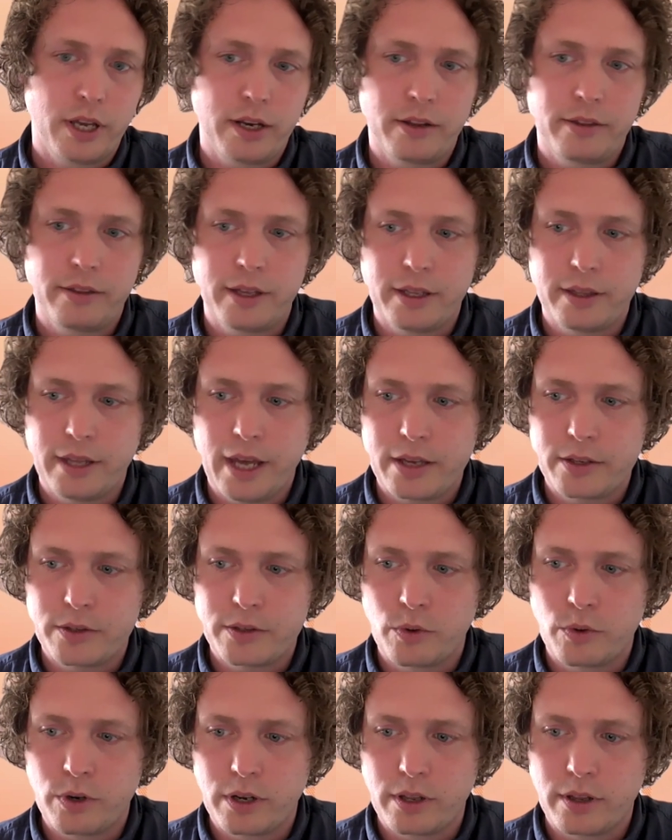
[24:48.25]
And I think
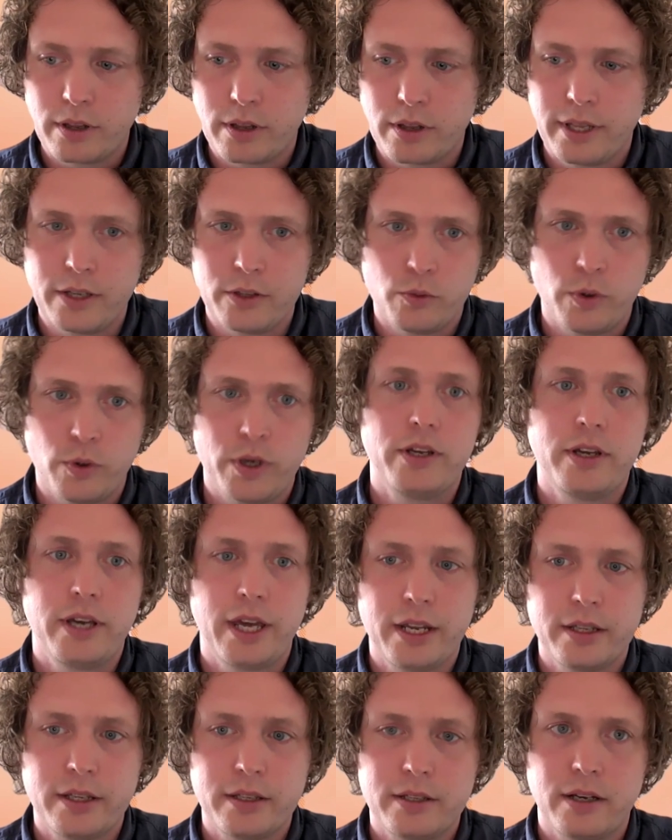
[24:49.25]
that's one of the things when you
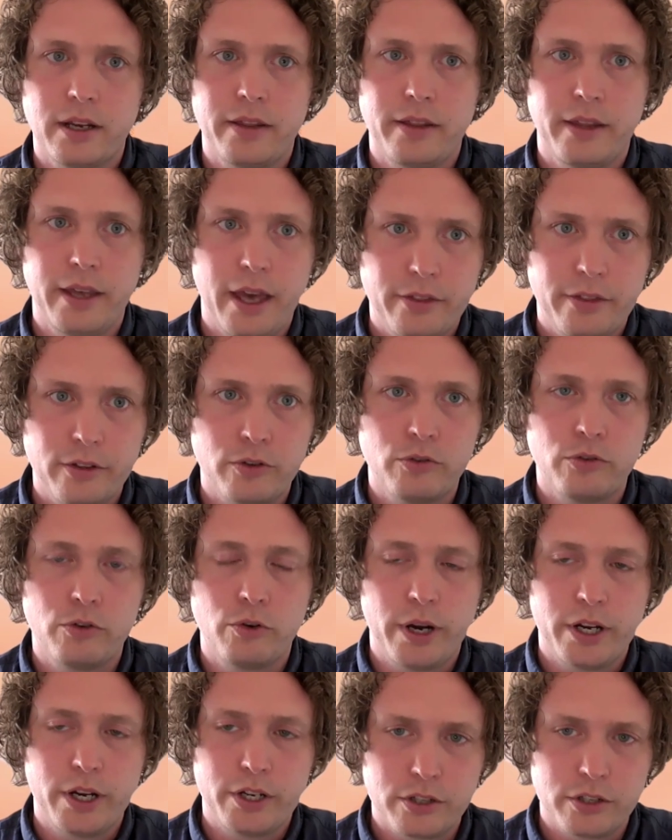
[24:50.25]
get into like the ethical
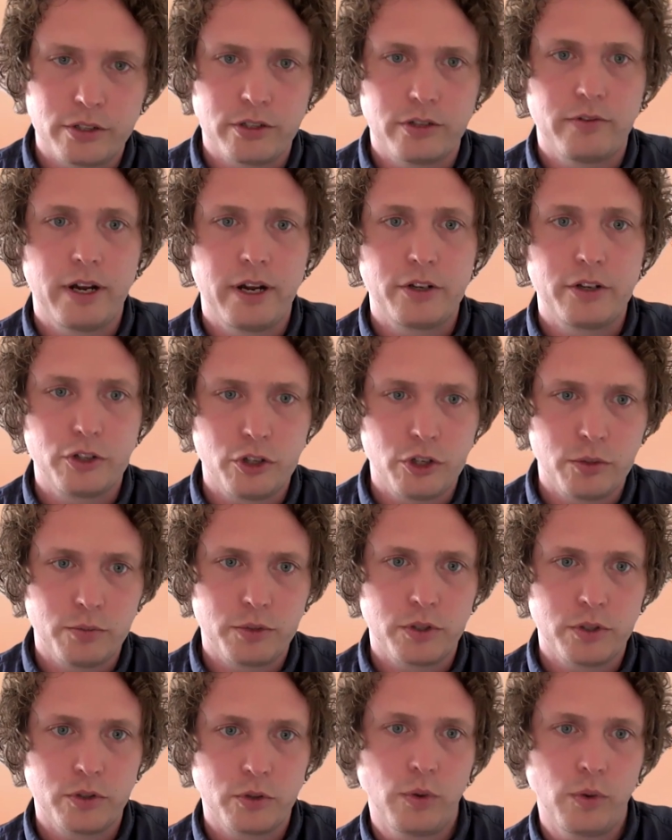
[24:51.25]
questions around
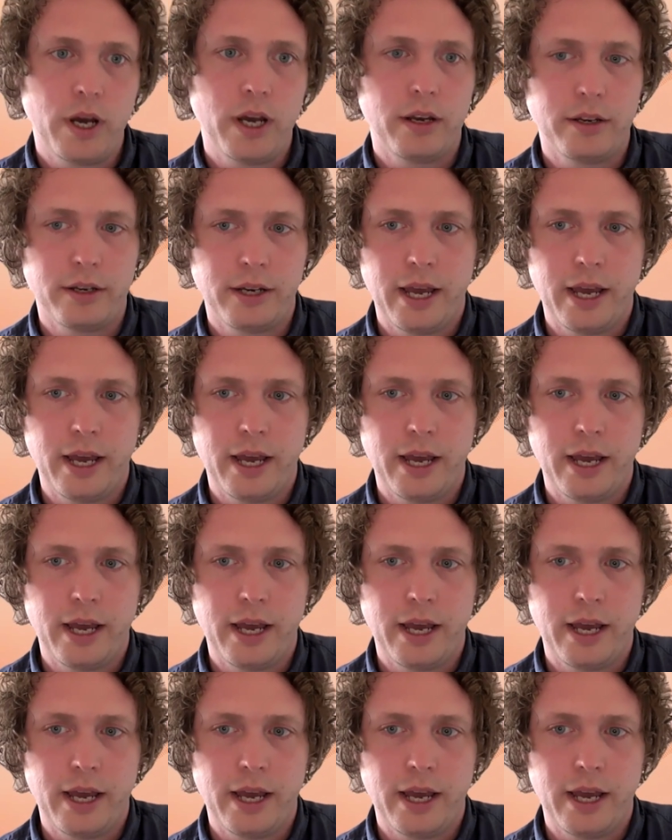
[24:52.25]
dupes as well,